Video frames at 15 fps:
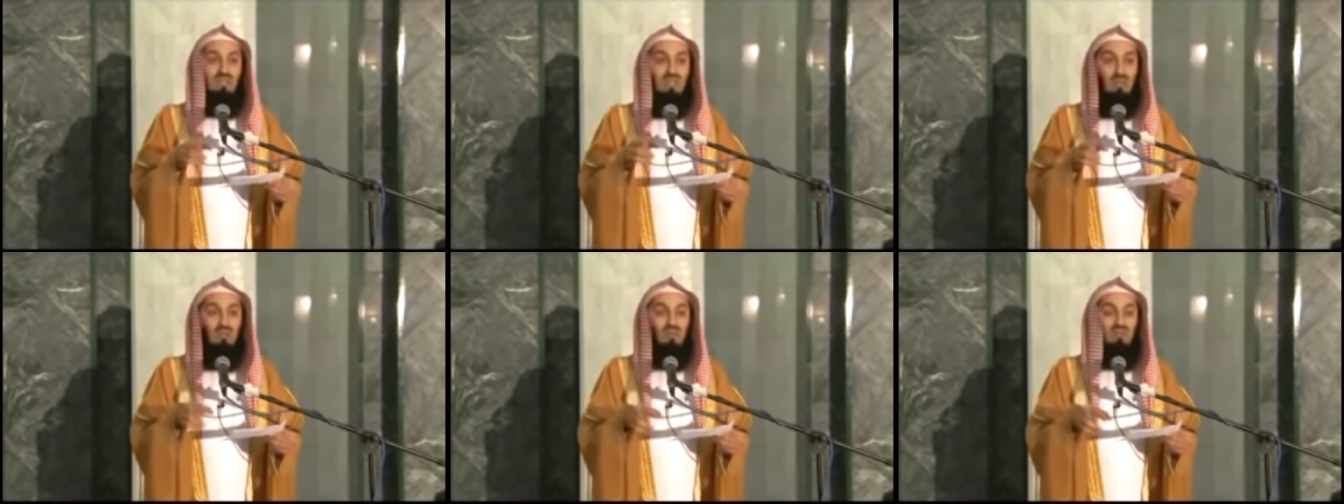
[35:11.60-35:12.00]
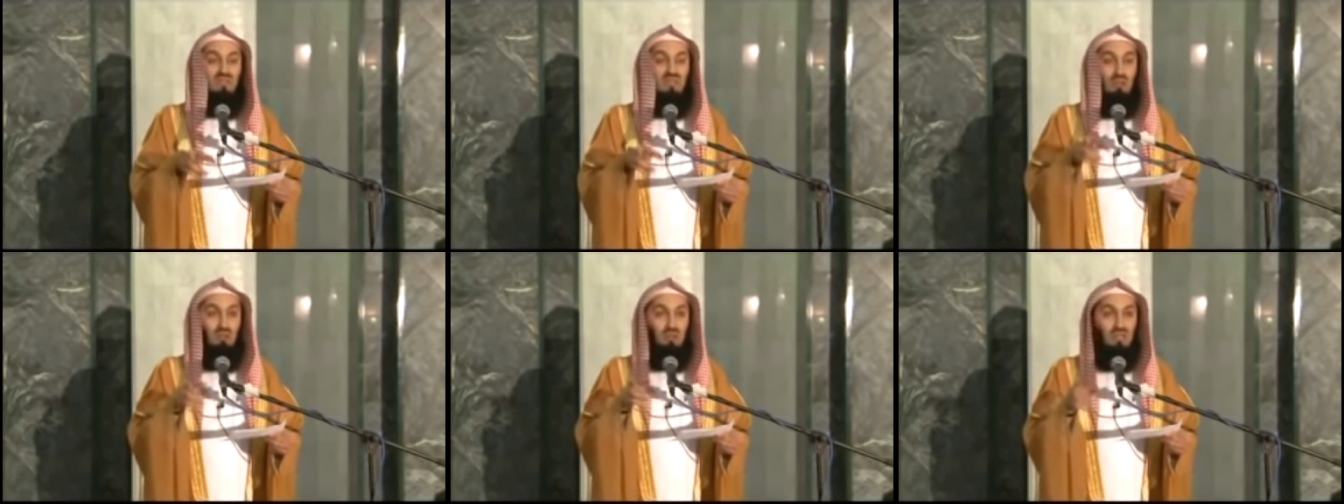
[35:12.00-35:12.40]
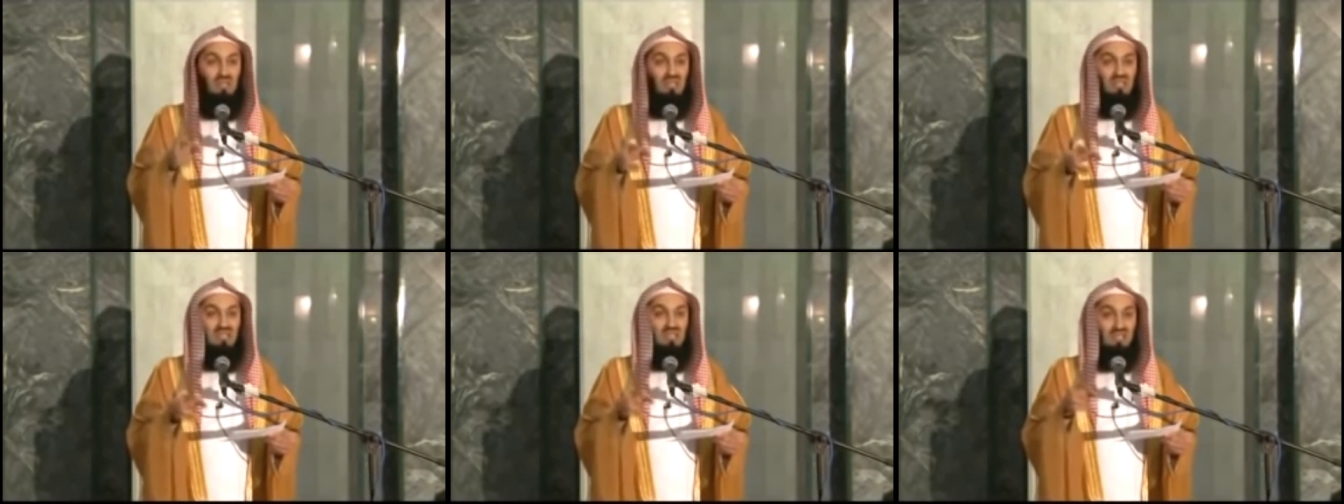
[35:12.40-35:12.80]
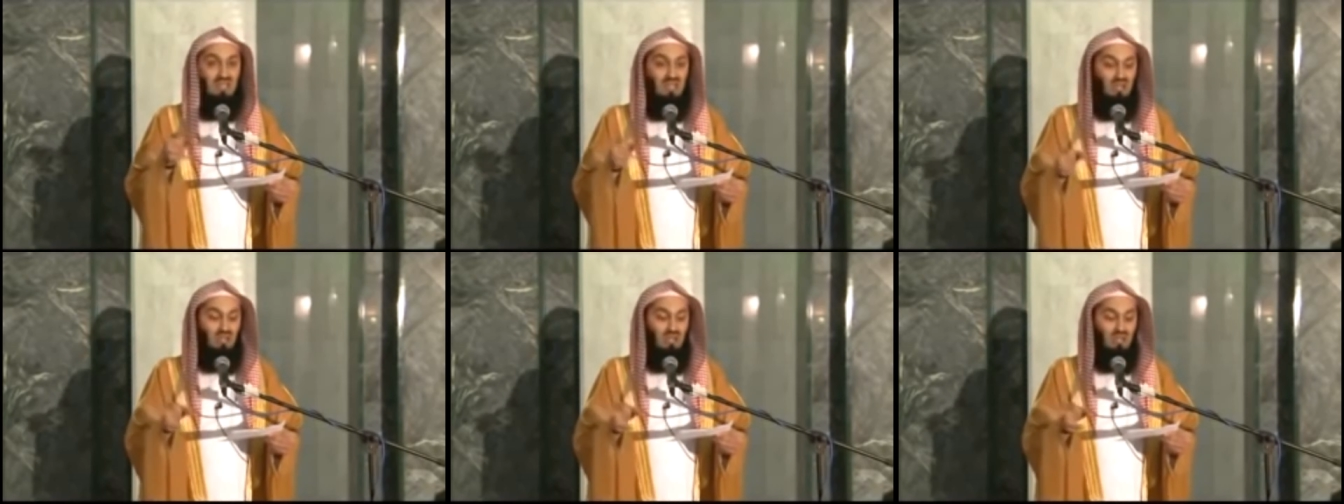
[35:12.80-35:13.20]
to some of the authentic
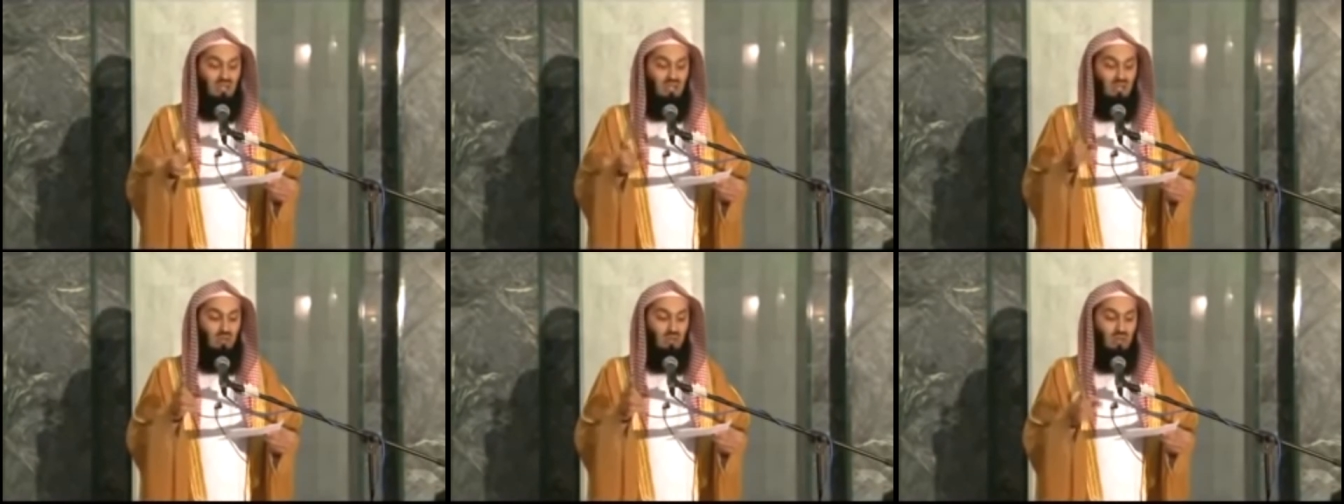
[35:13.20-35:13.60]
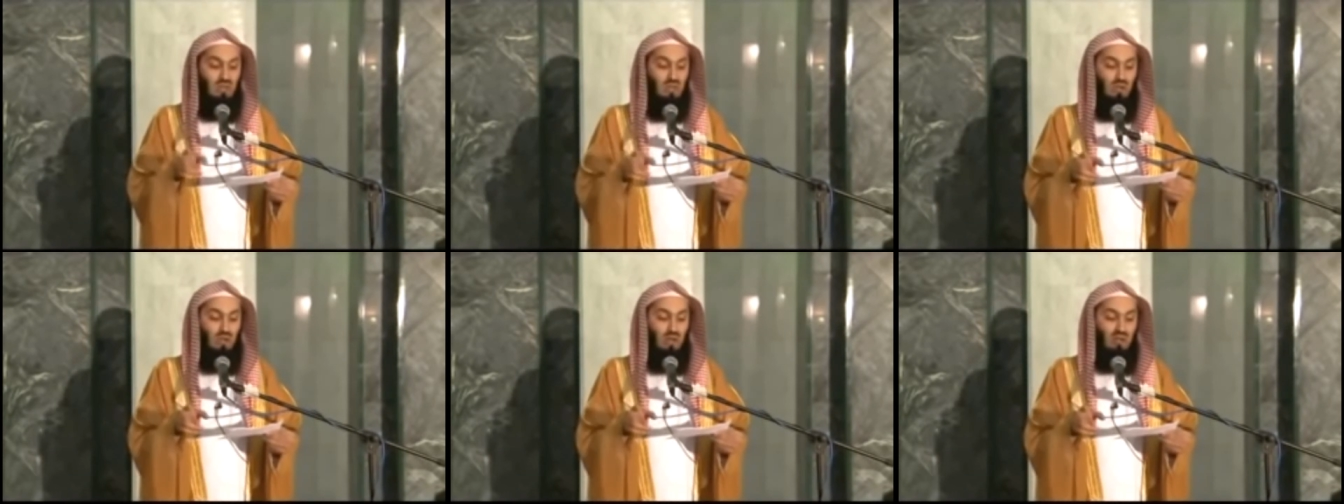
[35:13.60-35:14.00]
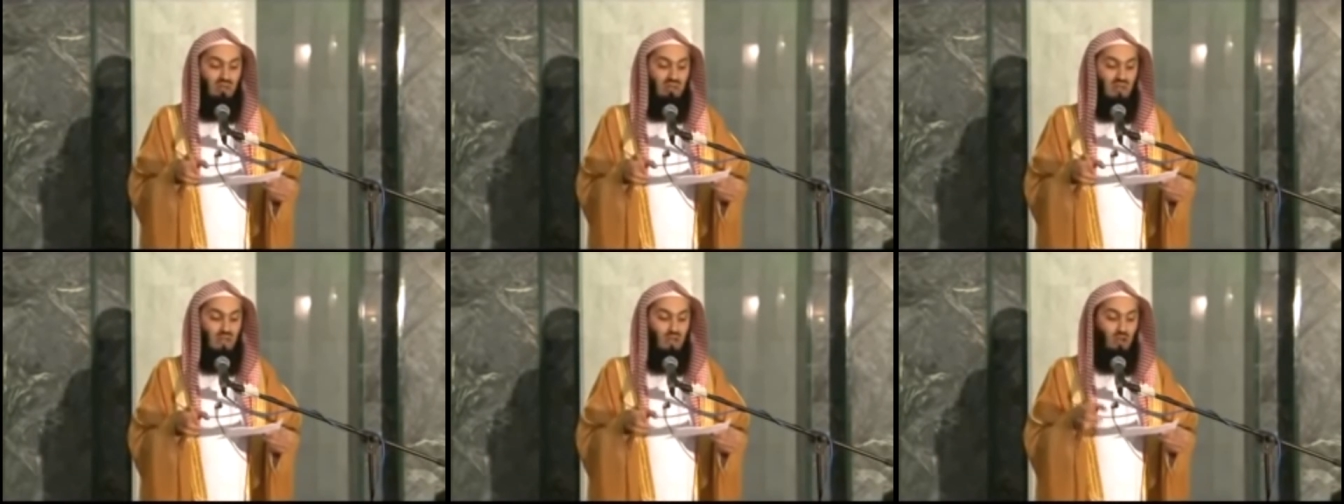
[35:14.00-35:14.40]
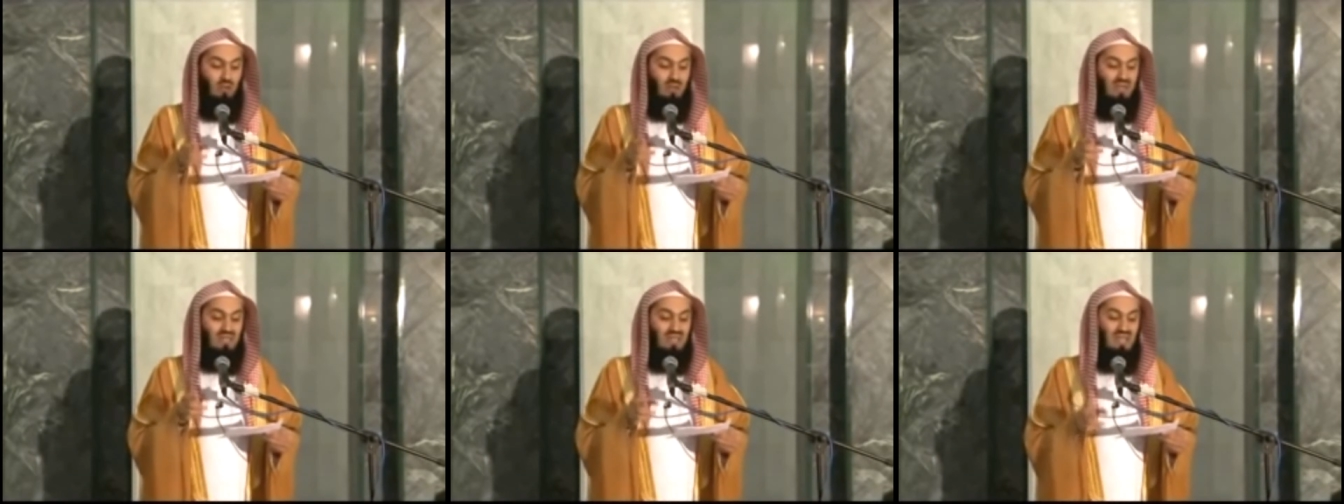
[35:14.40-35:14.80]
narrations, the widow of
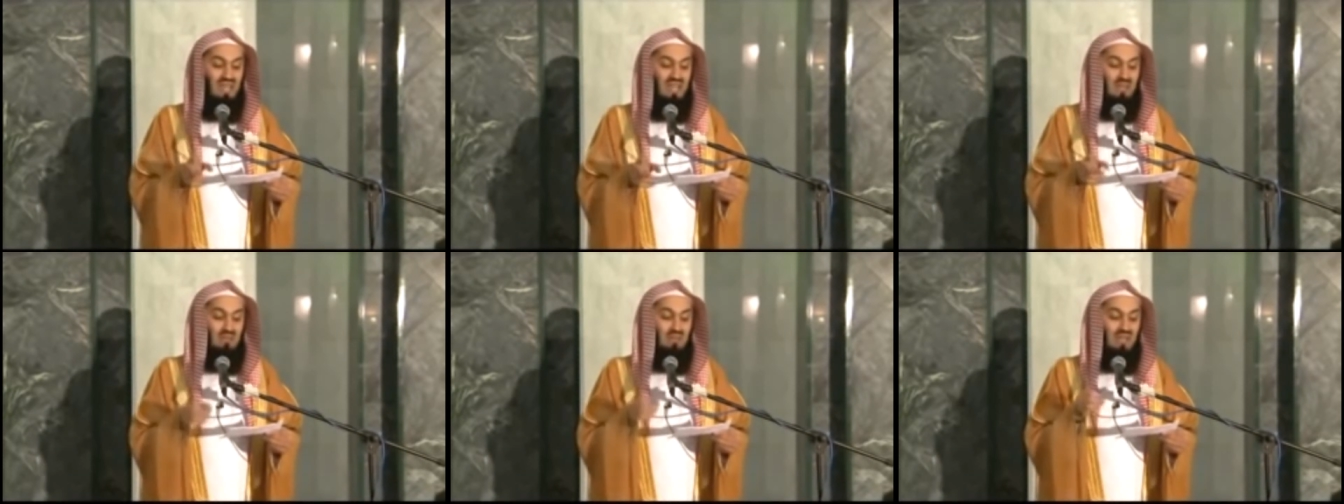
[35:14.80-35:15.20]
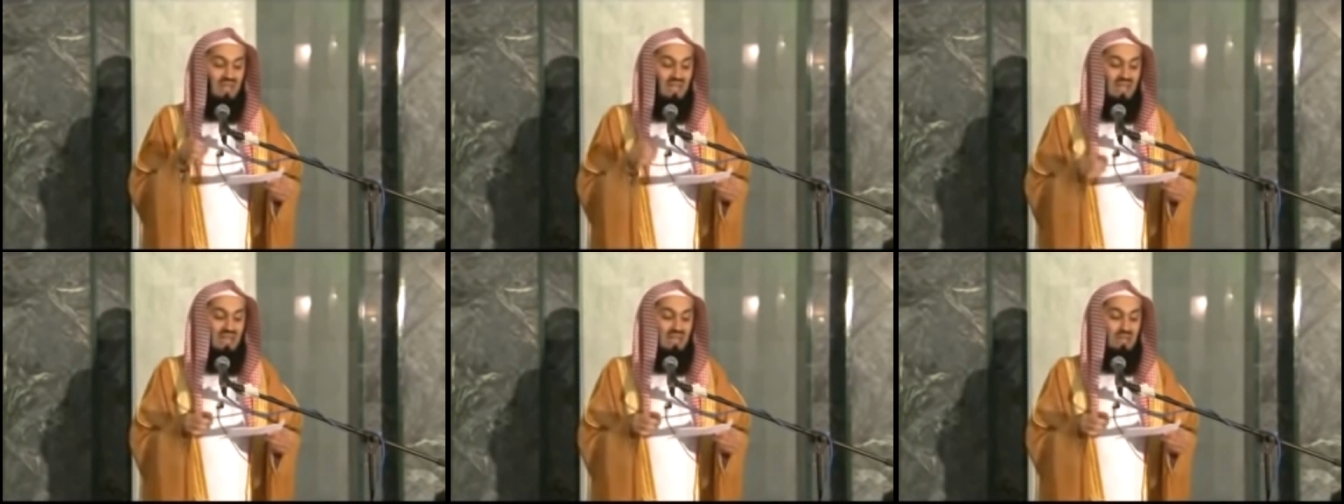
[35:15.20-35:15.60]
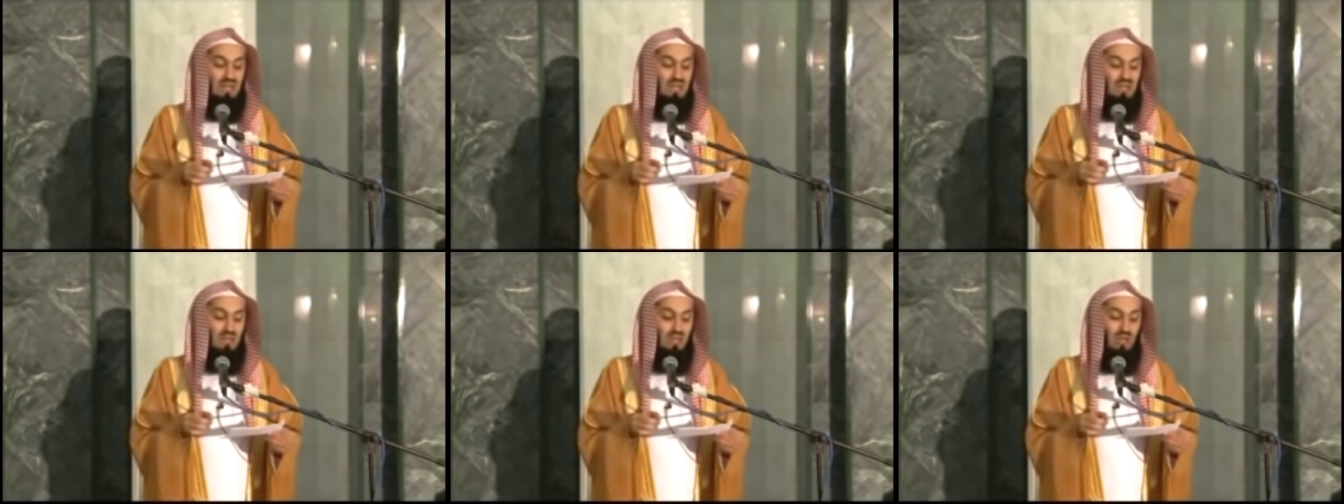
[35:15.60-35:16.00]
Ubaidullah ibn al-Harith,